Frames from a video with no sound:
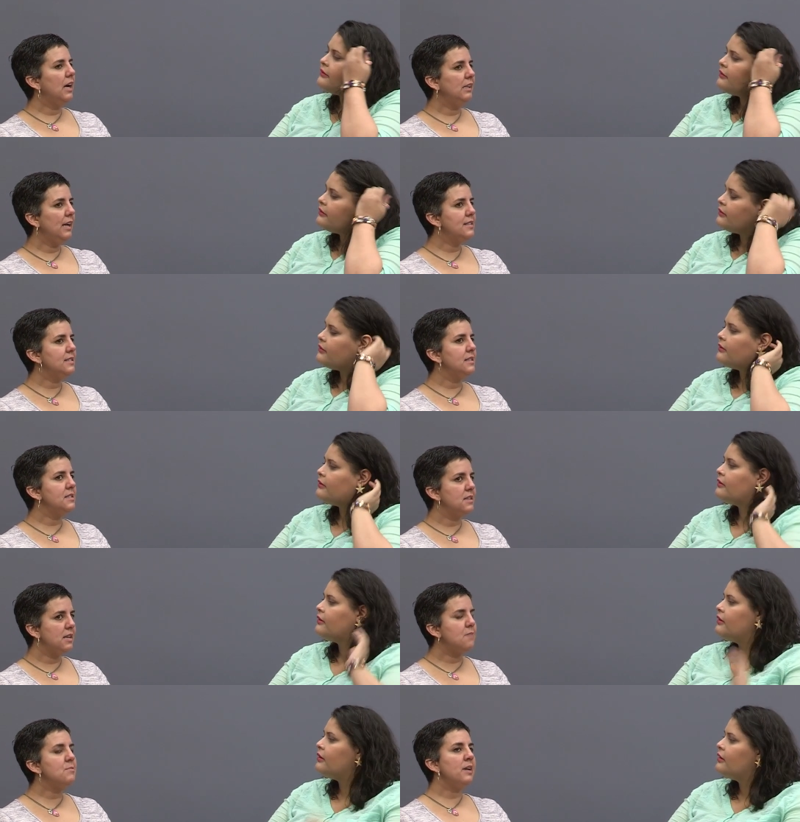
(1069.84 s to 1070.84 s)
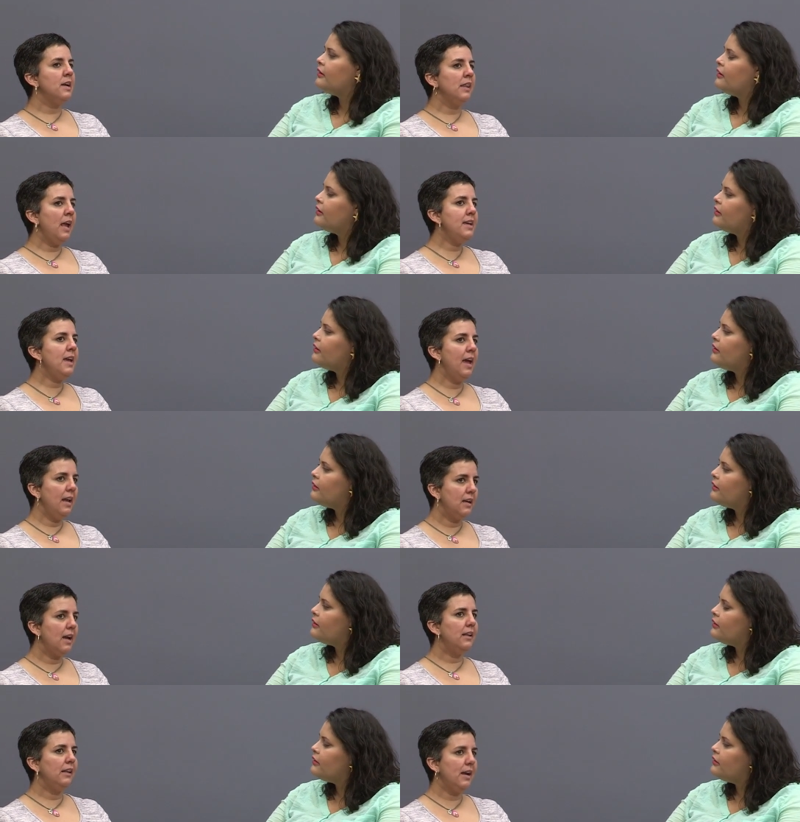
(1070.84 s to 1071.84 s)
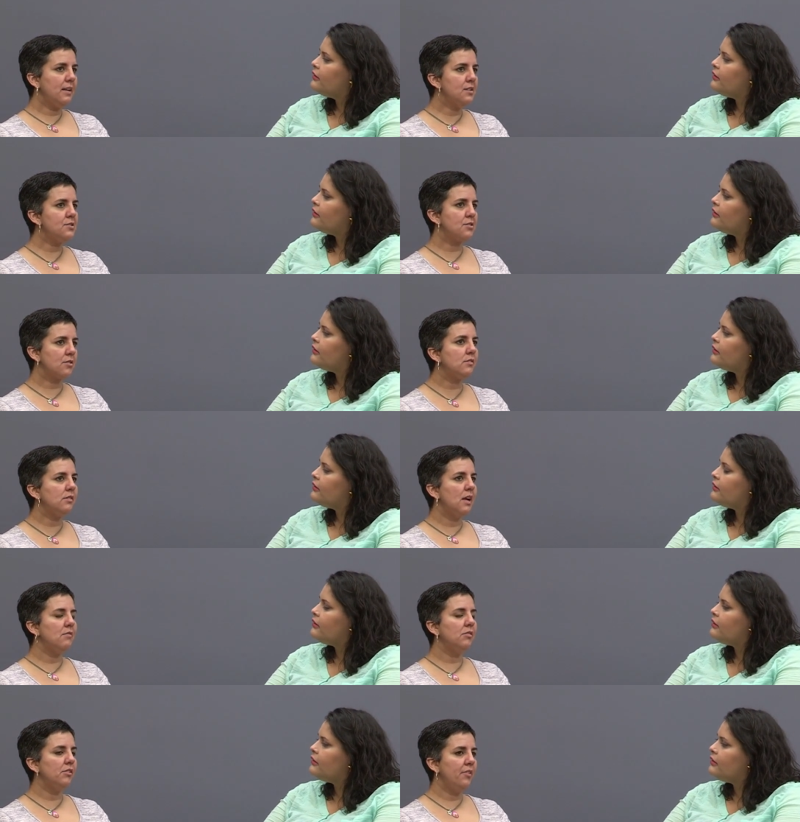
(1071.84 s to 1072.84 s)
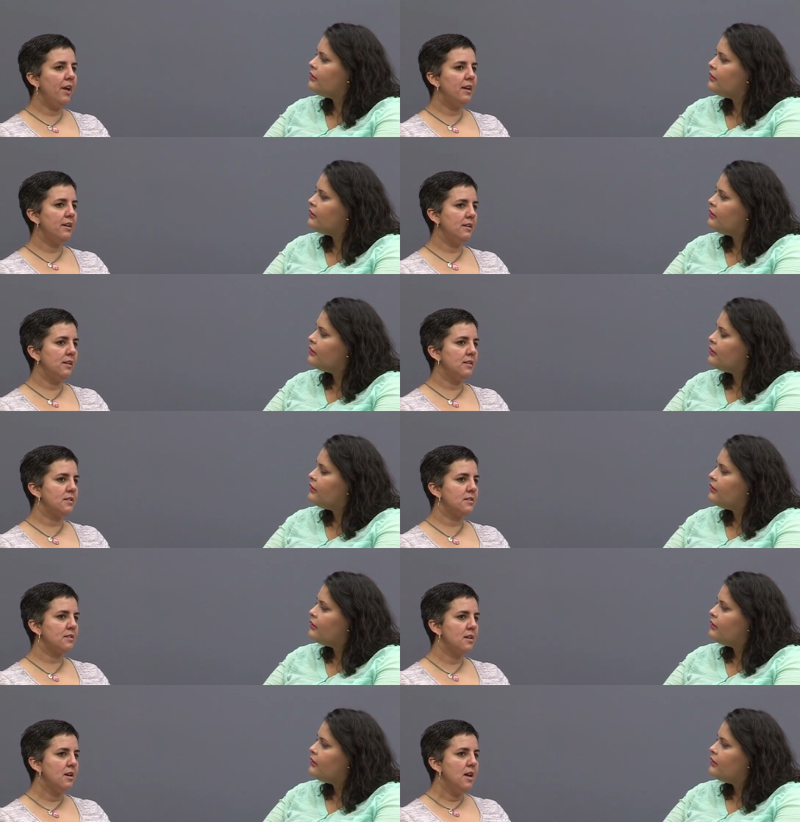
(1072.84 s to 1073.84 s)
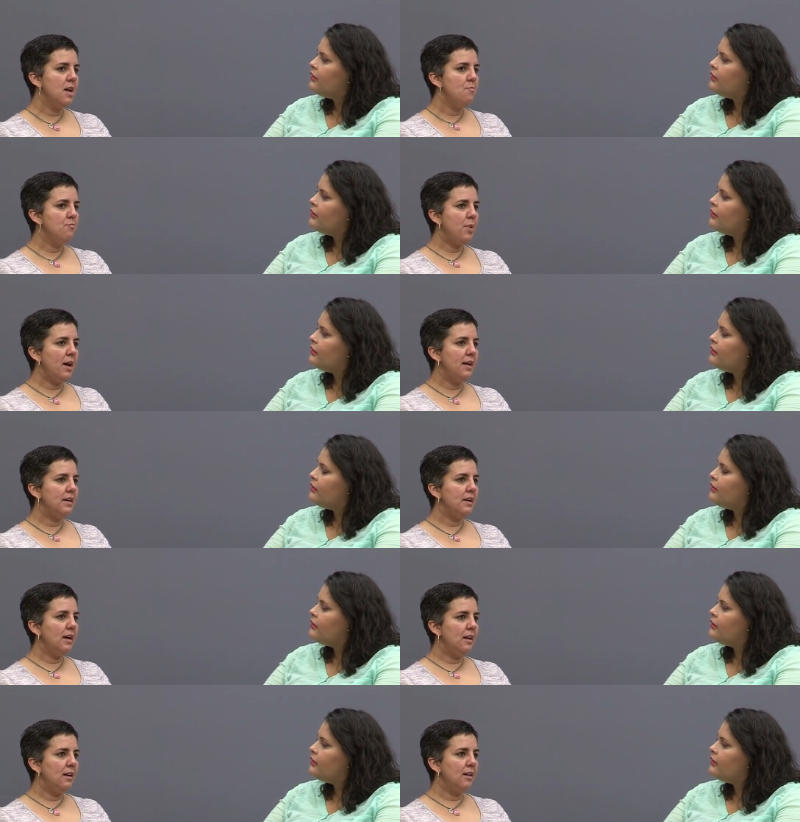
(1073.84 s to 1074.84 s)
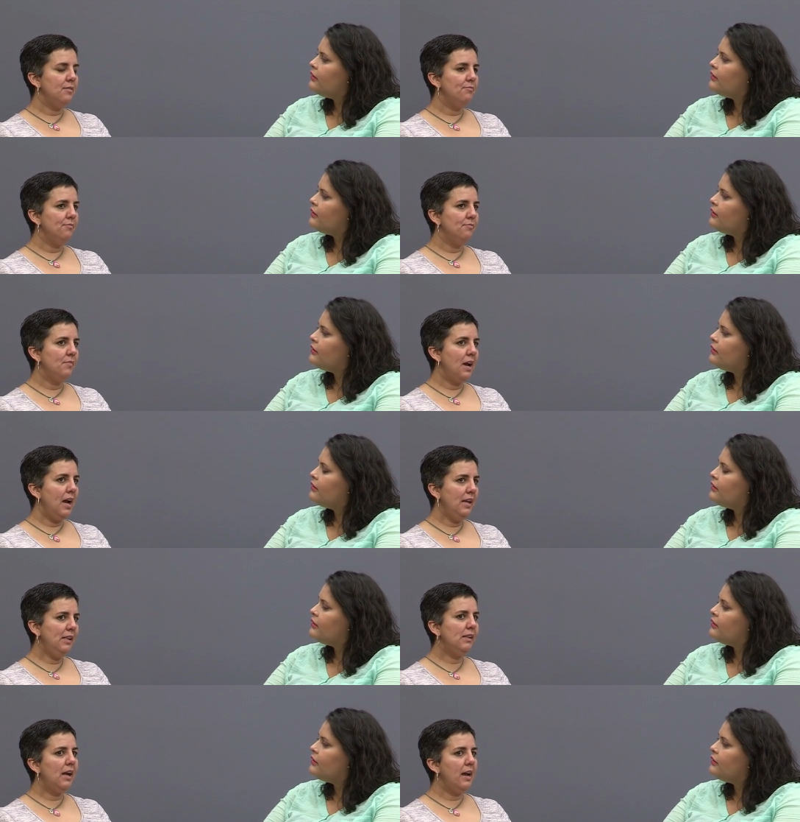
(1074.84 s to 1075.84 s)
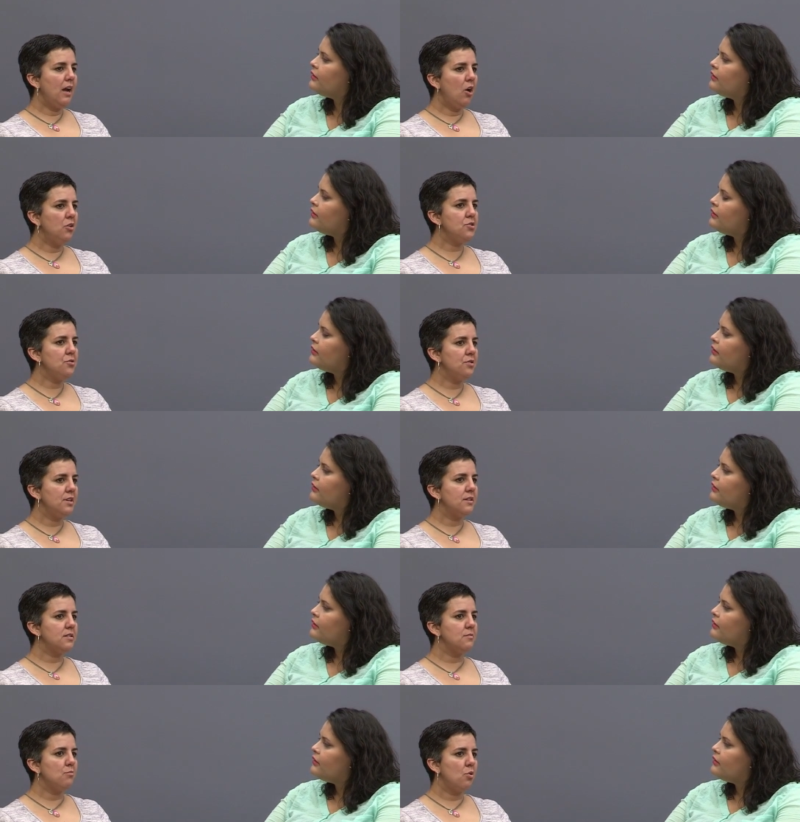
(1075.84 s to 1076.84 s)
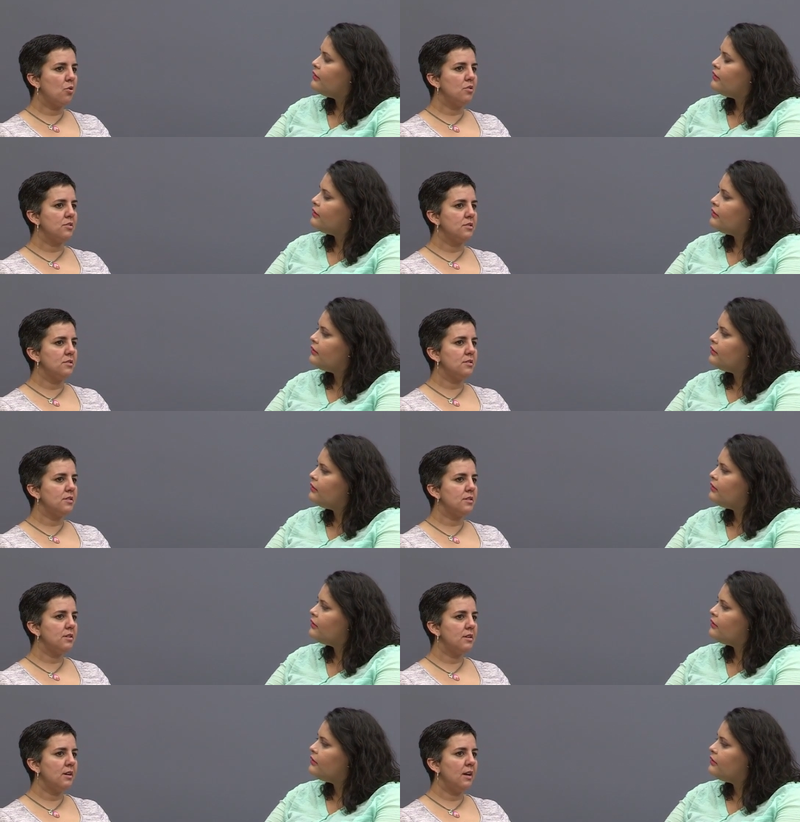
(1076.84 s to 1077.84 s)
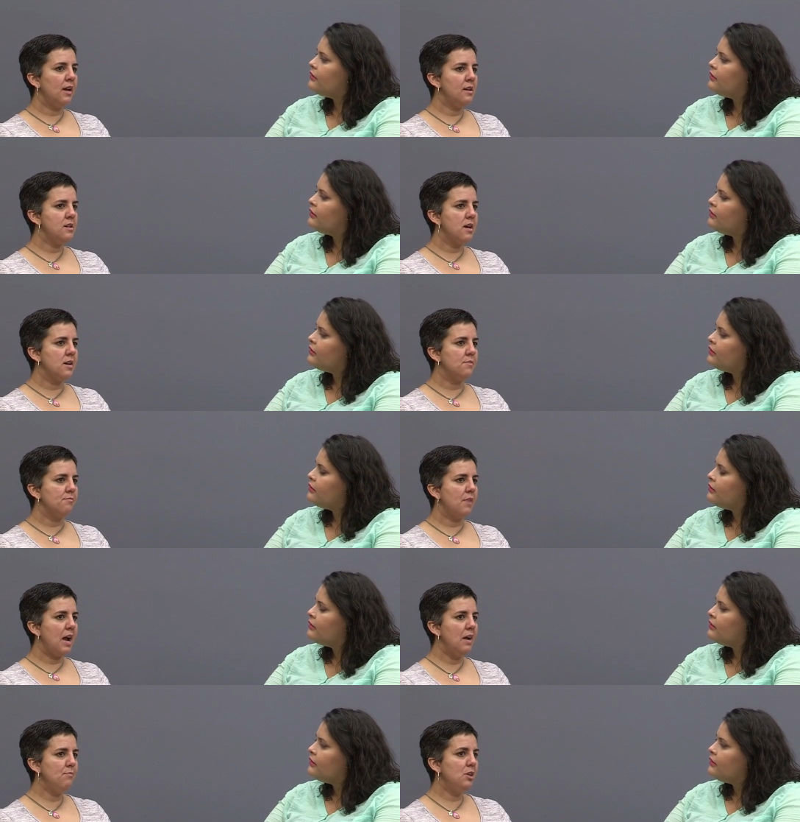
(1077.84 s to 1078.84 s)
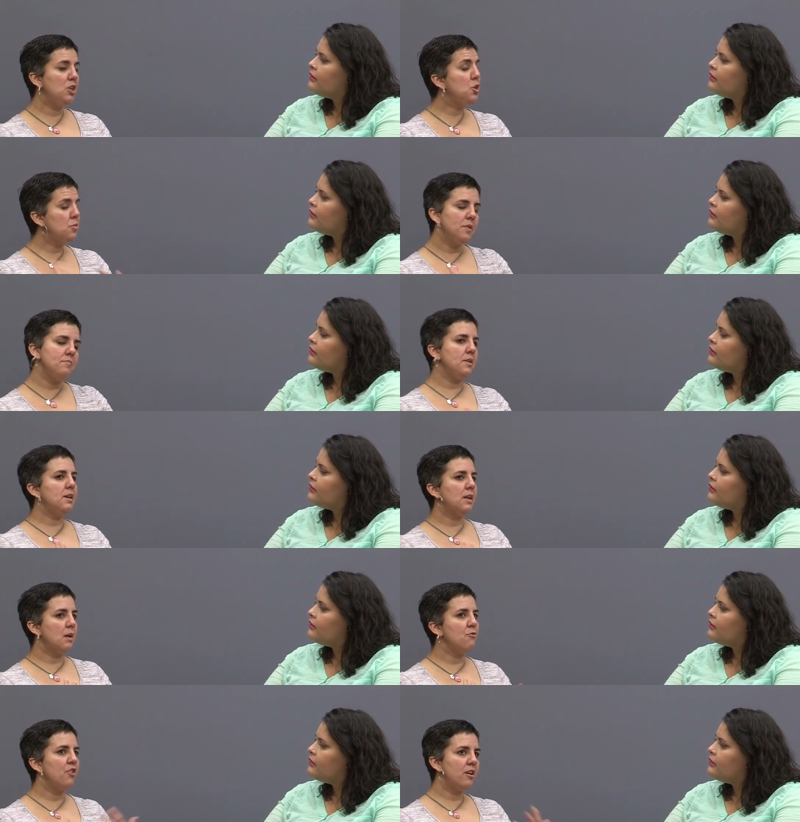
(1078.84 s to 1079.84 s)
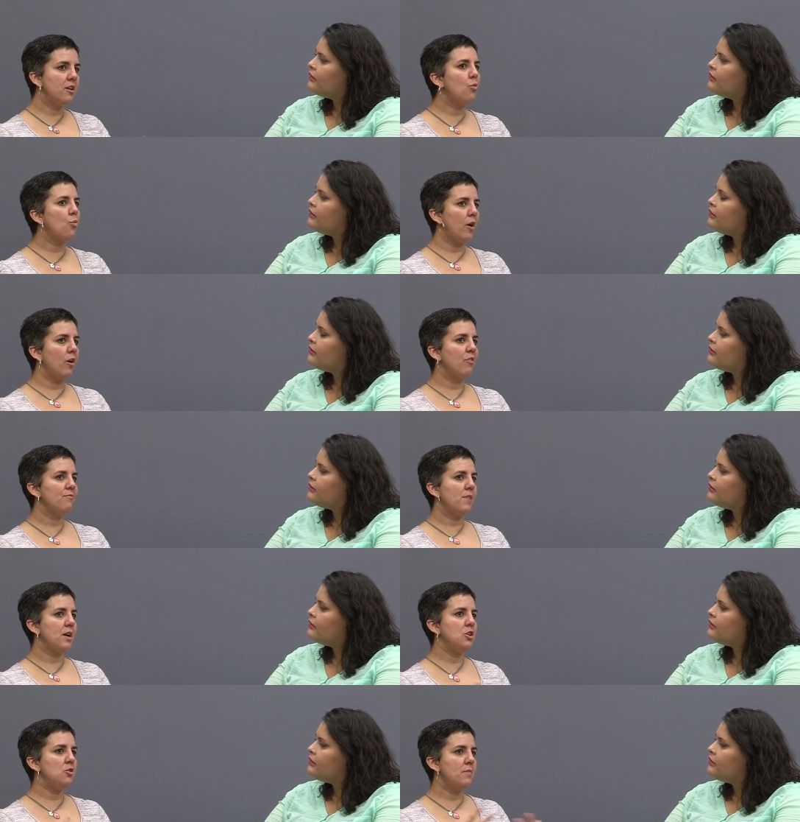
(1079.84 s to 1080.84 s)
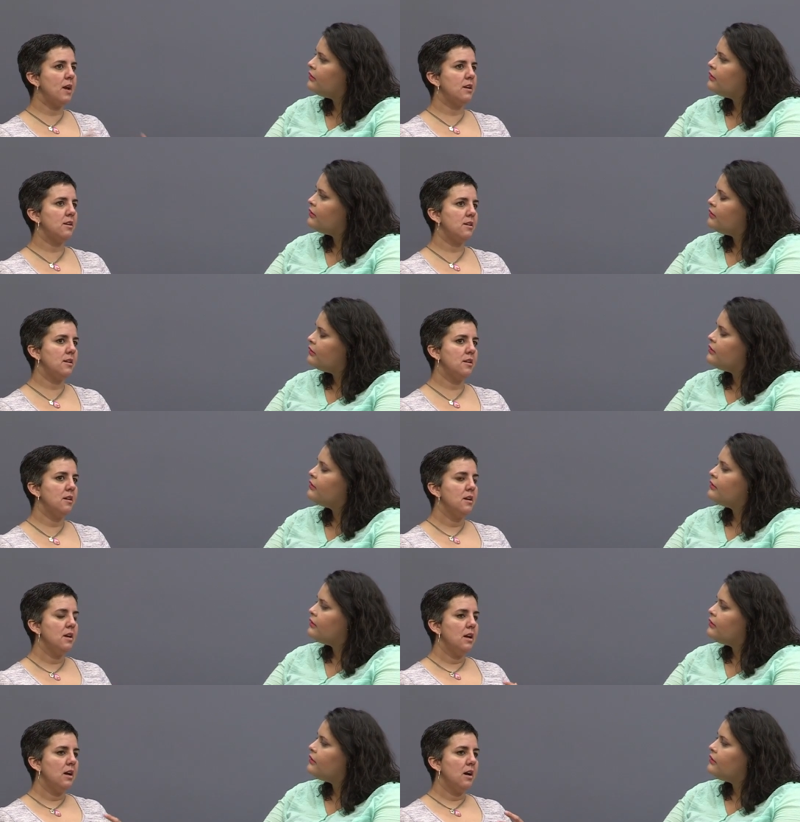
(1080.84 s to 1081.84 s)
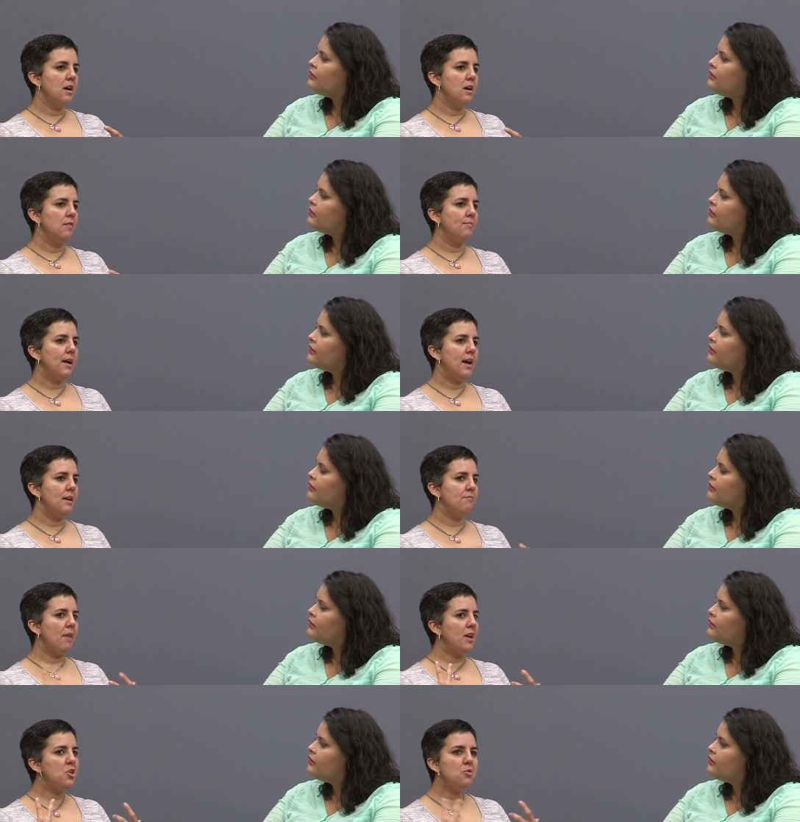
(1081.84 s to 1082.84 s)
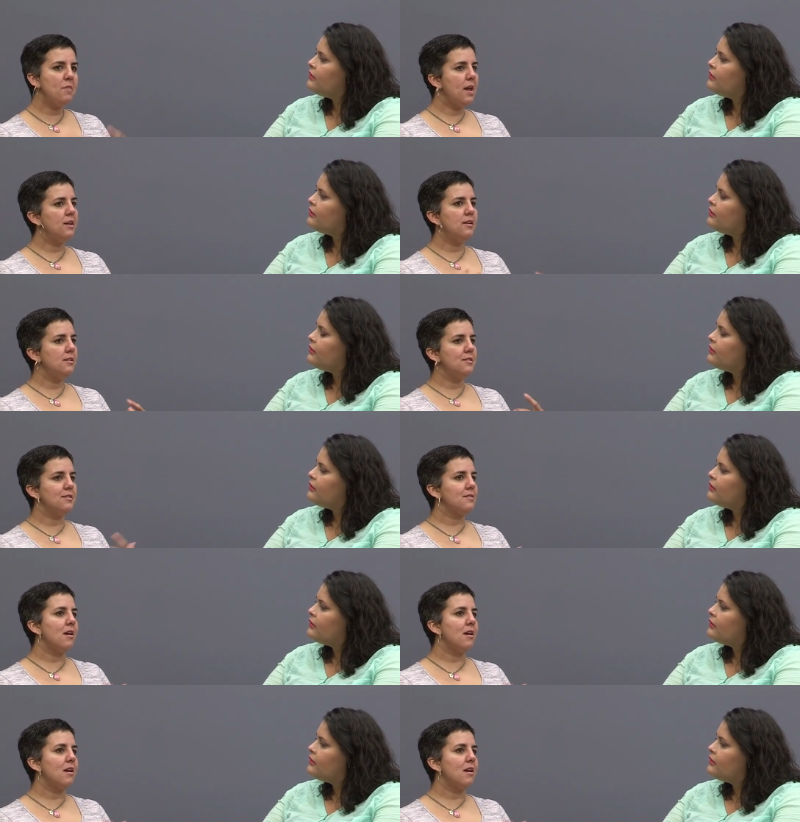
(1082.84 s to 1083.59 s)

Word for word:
Speaker 1: I like density. I mean, I like heady. I like a certain level of headiness, but um, I, I also think it's important. Uh, um, I'm a human being. I'm very aware of my humanity. Um, and my humanity does